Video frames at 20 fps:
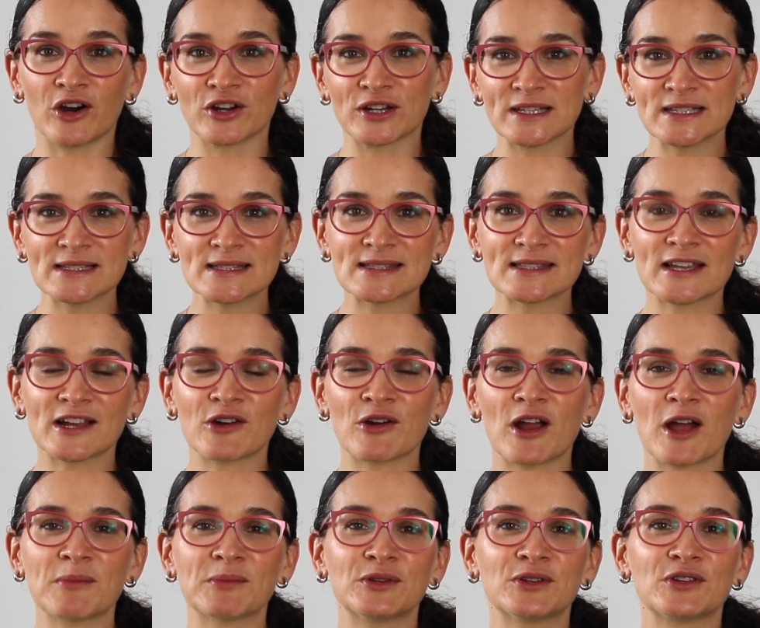on
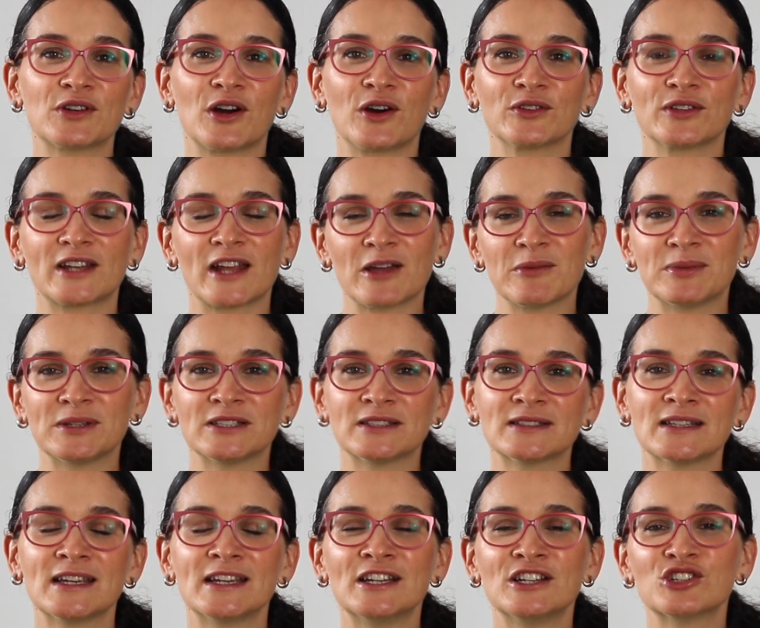Instagram, you know that I've
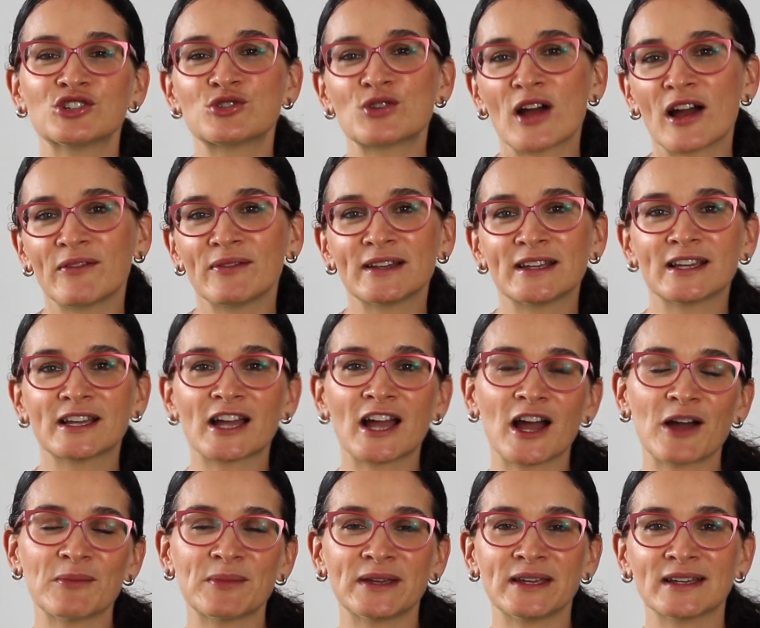been traveling,
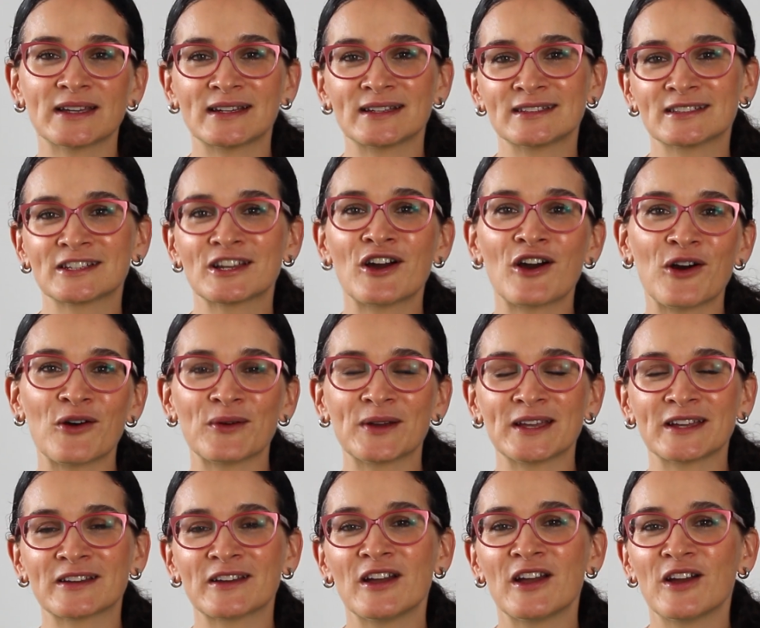coming and
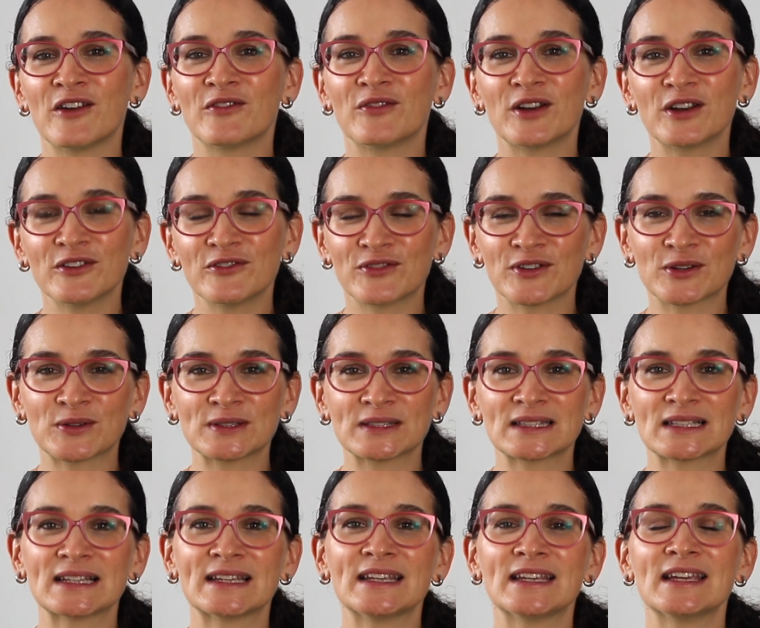going very
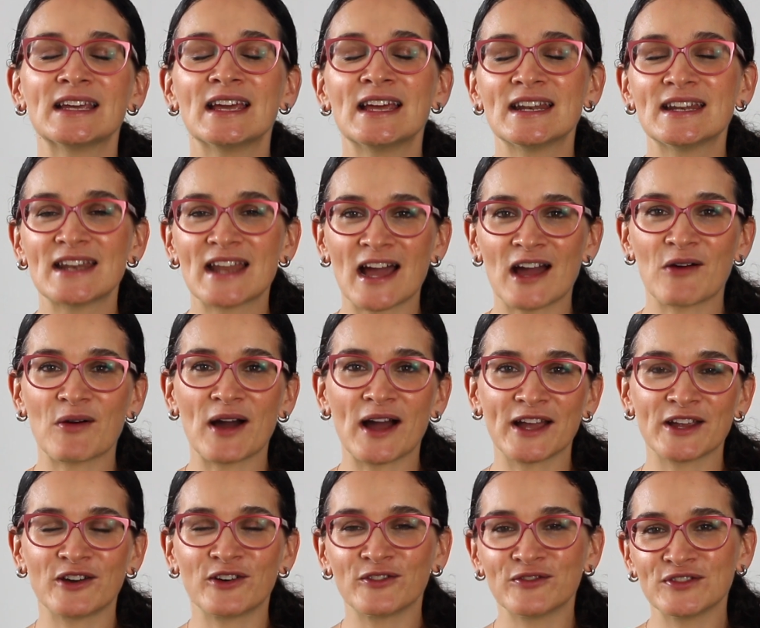frequently. Now
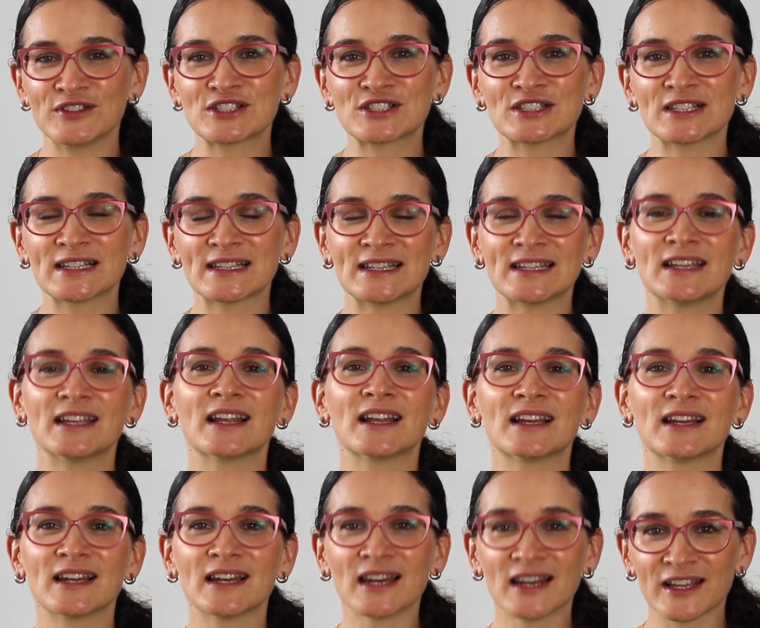I officially
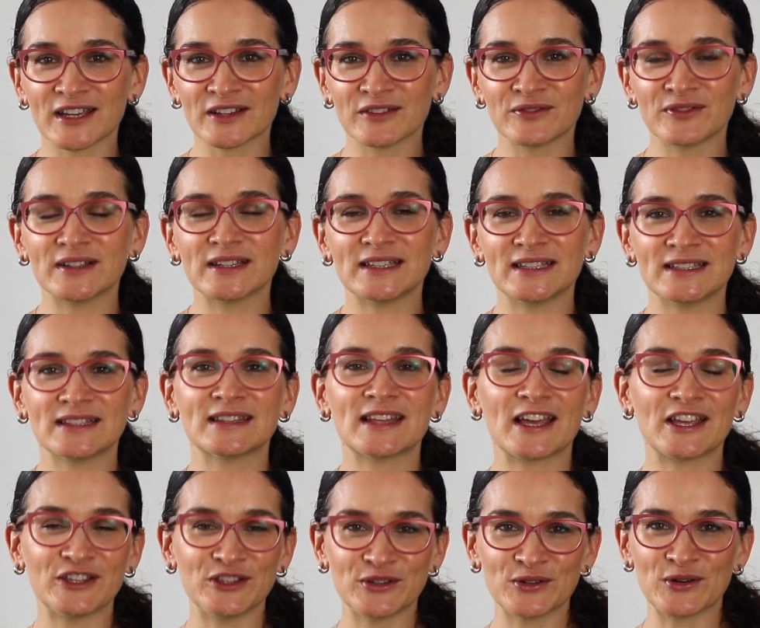live in
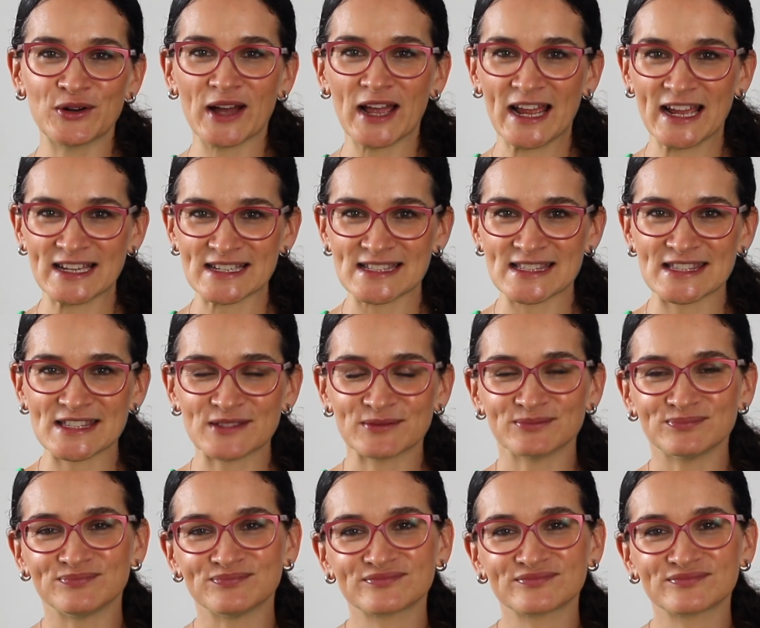the US.